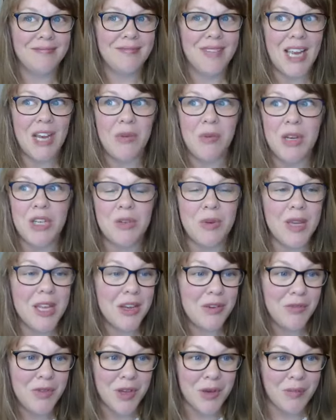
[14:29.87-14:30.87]
in which we
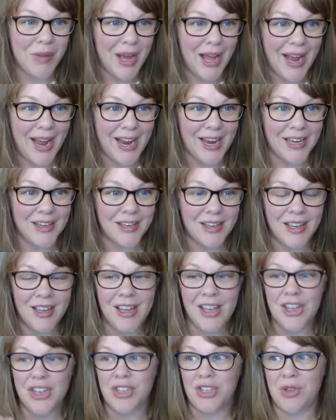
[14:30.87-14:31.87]
can feel behind.
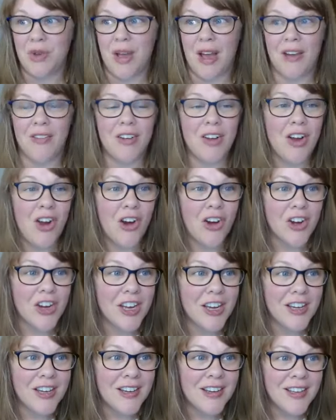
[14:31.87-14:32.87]
Do you have a
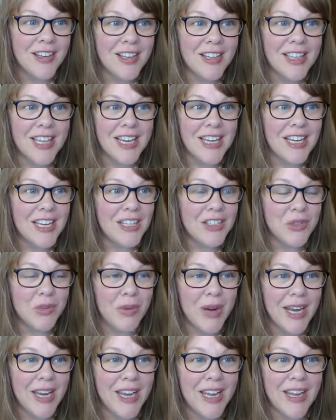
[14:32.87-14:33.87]
garden that needs
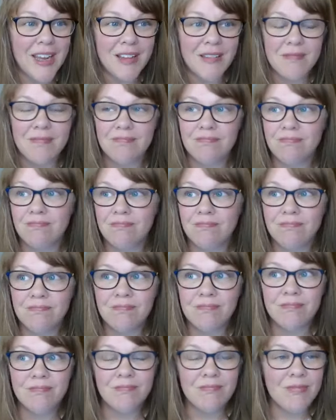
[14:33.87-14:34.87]
weeding?
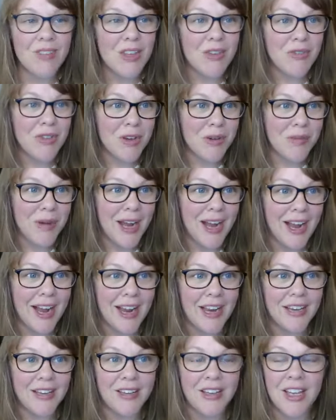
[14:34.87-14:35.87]
You feel
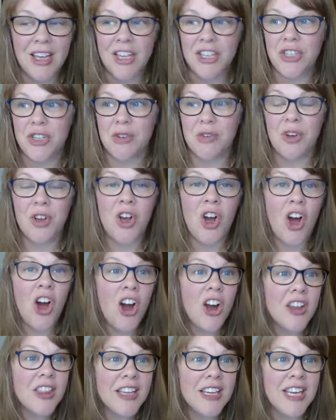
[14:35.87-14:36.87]
behind. Do you have a
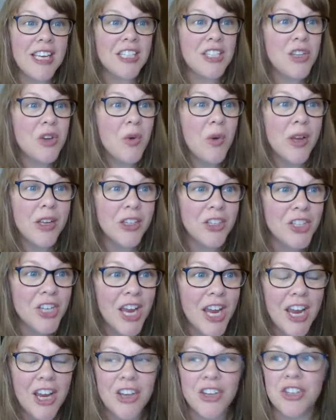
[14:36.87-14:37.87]
car that needs an oil
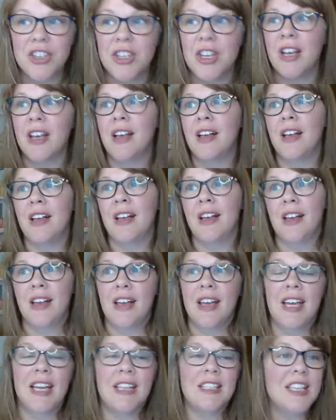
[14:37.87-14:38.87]
change?
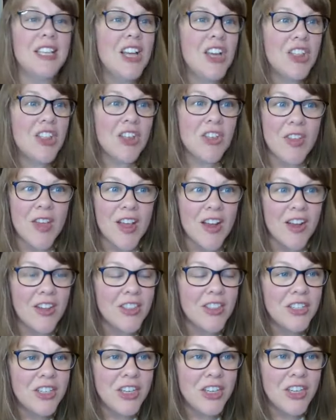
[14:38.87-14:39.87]
It's another thing on
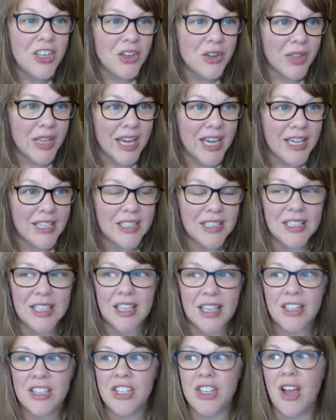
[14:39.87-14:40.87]
the to do
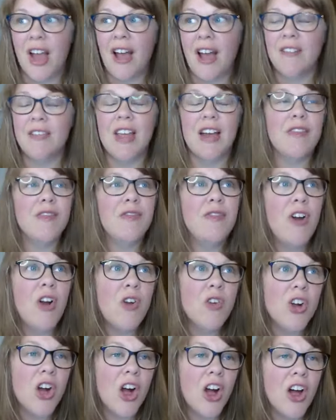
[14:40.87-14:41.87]
list. Do you have that
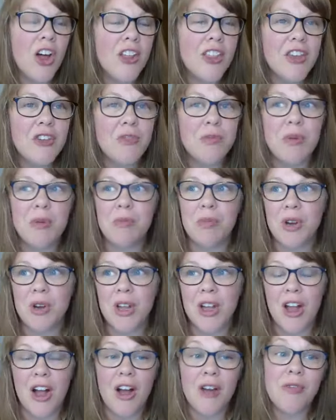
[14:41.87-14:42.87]
phone call that you've been
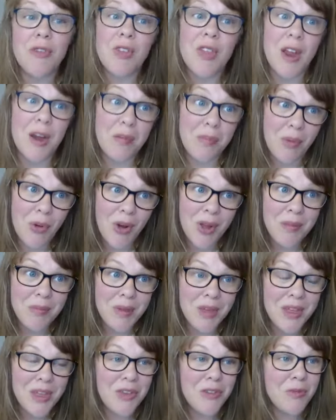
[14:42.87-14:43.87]
putting off or that
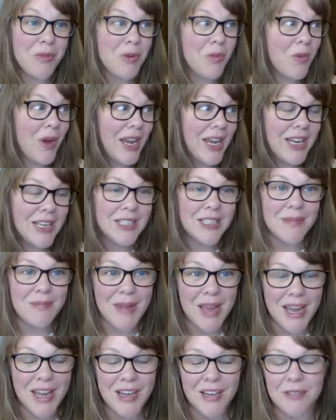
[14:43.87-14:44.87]
appointment you've been waiting to
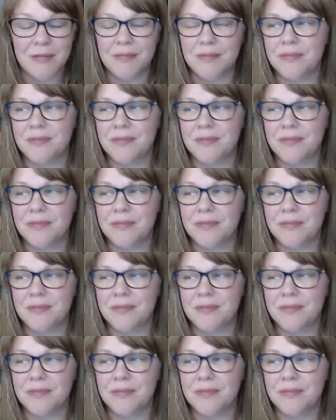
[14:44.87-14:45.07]
make?